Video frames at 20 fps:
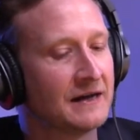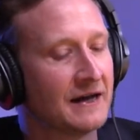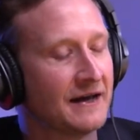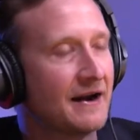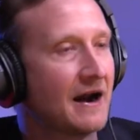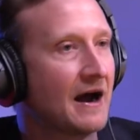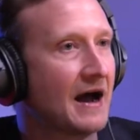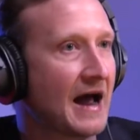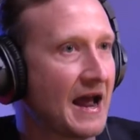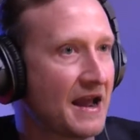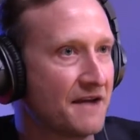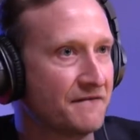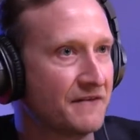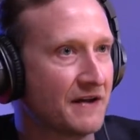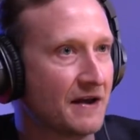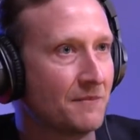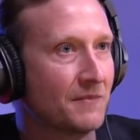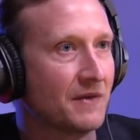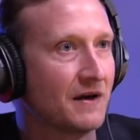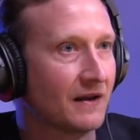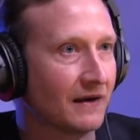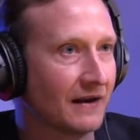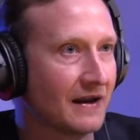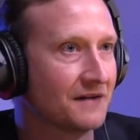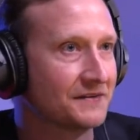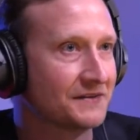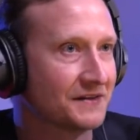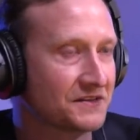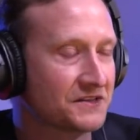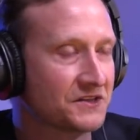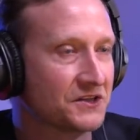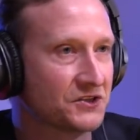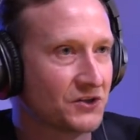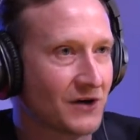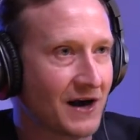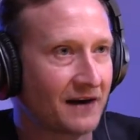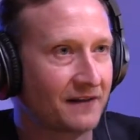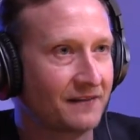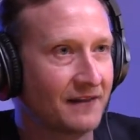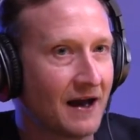and our AVM allows us to
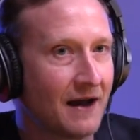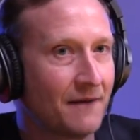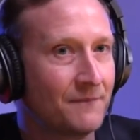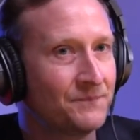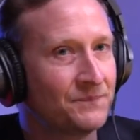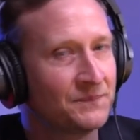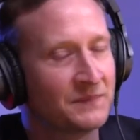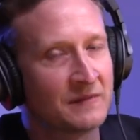track that.